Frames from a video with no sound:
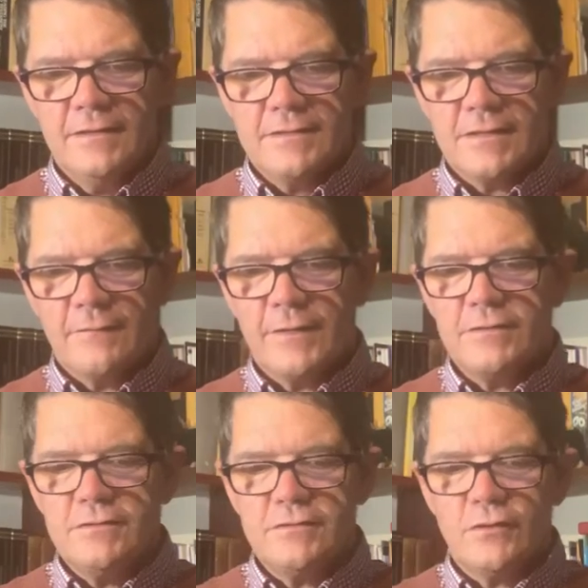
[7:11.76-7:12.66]

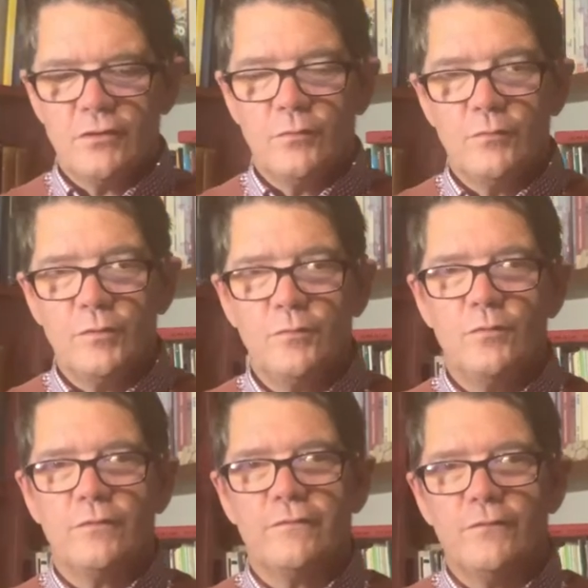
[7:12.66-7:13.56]
Salvation is not a
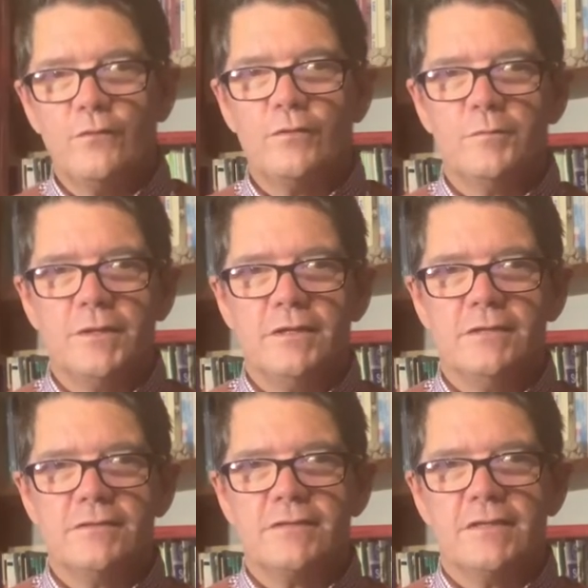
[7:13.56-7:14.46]
reward for
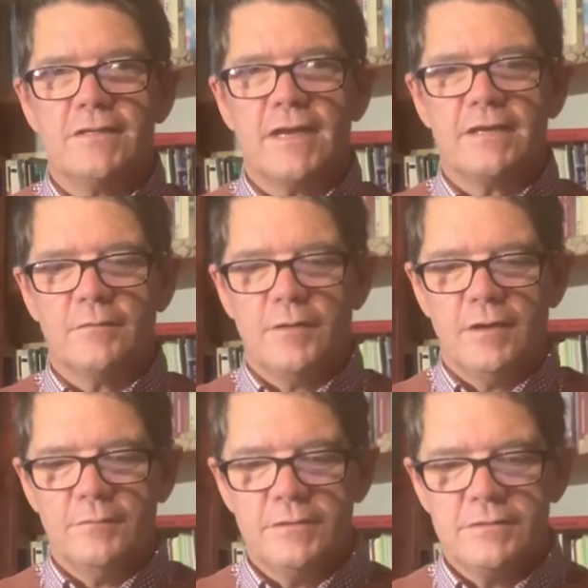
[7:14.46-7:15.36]
obedience to the Ten
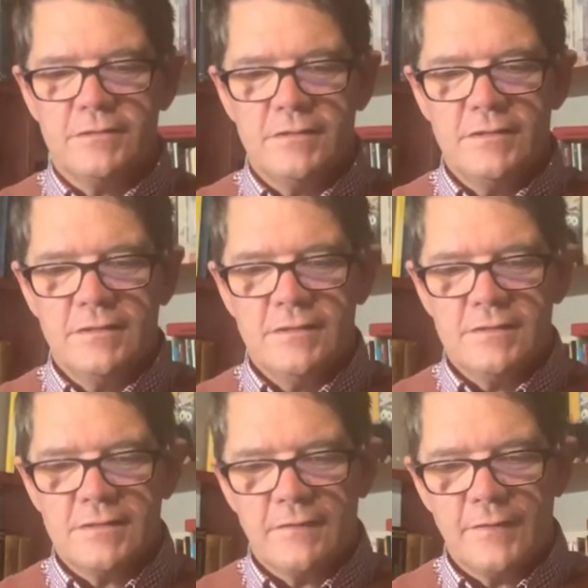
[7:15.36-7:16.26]
Commandments,
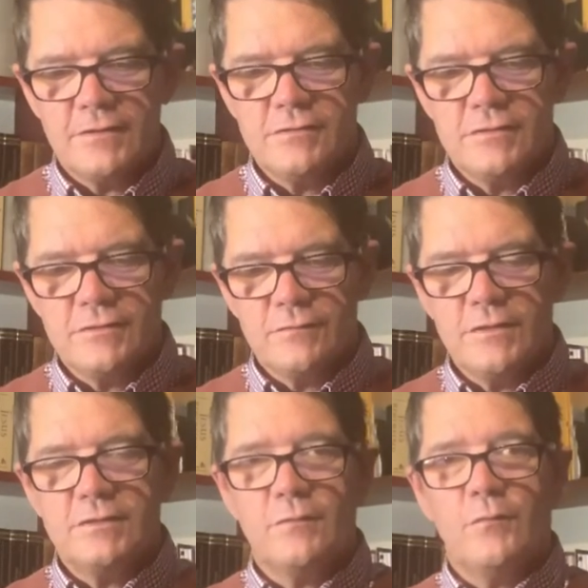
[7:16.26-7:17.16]
salvation is the
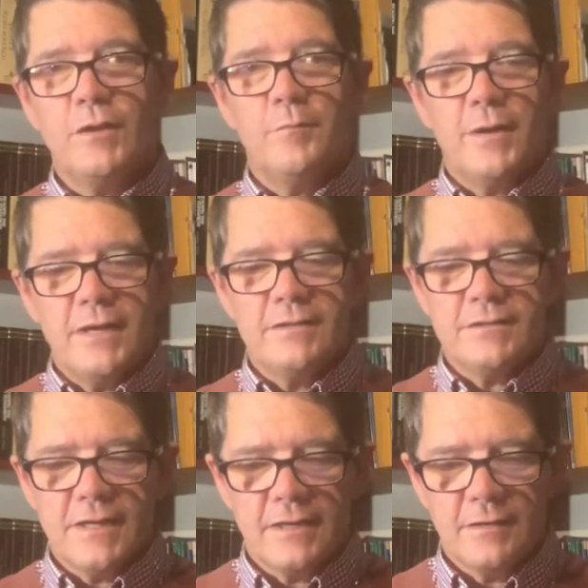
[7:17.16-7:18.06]
reason we obey the
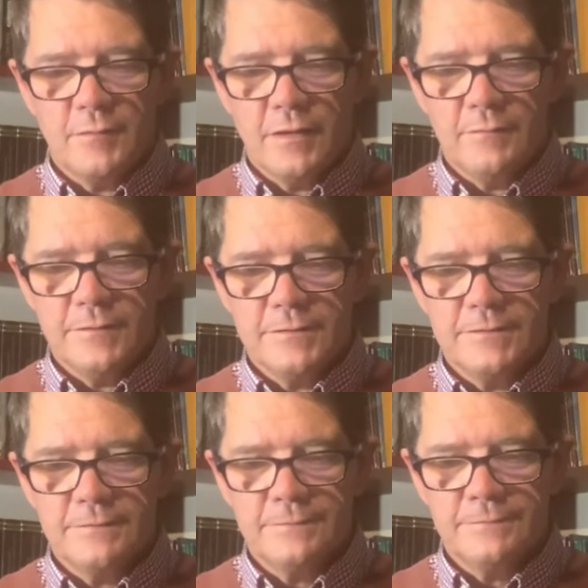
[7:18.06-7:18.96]
Ten
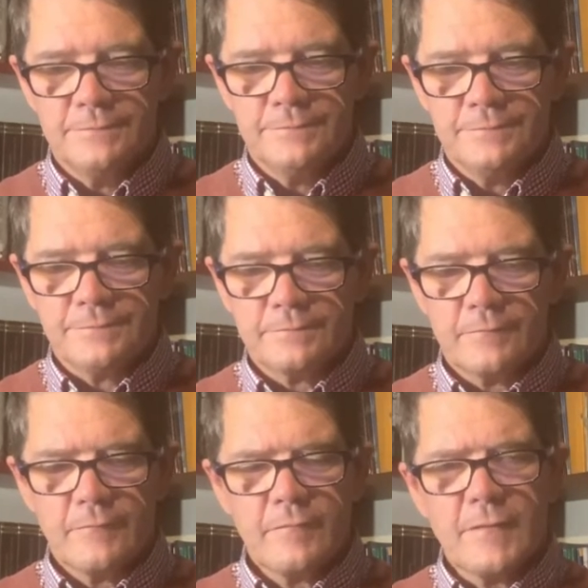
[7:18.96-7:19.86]
Commandments.
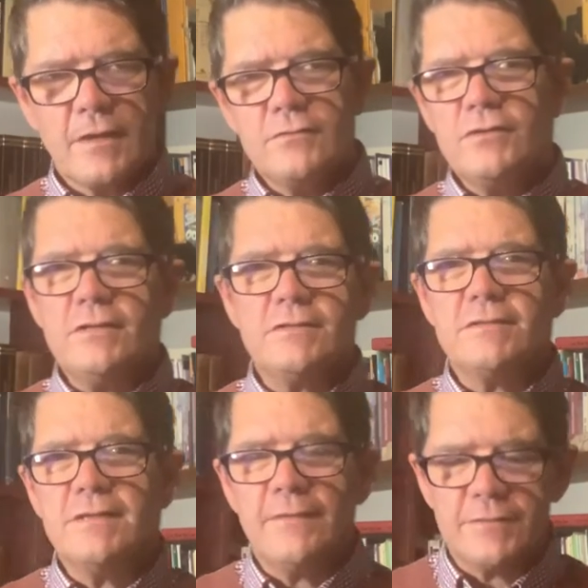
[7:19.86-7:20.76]

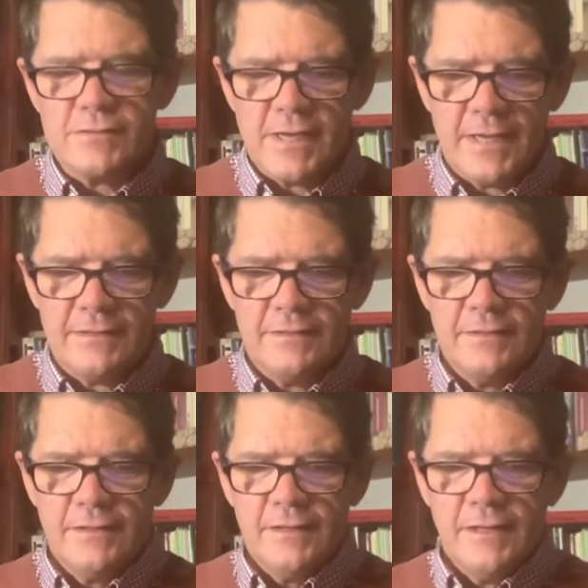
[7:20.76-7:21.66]
Jesus never said,
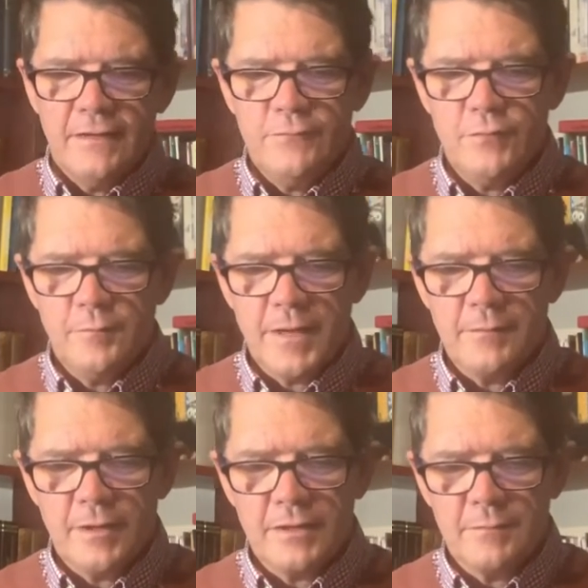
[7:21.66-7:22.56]
If you obey
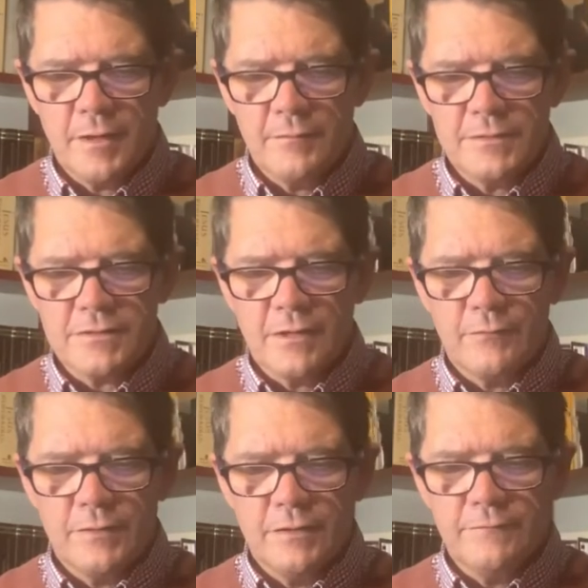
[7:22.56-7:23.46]
my commandments, I
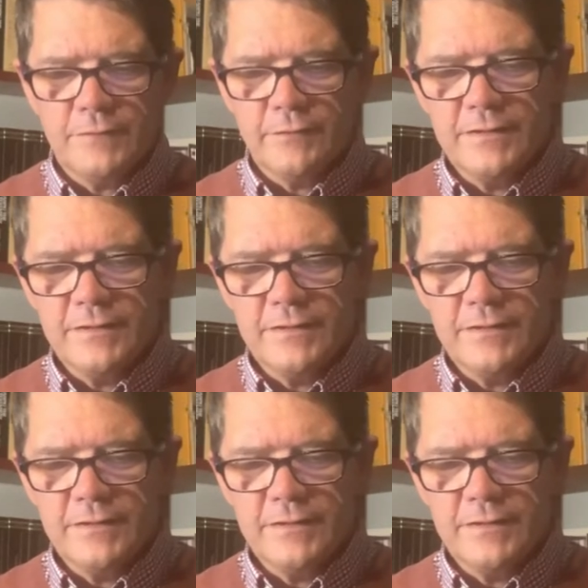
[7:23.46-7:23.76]
will love you.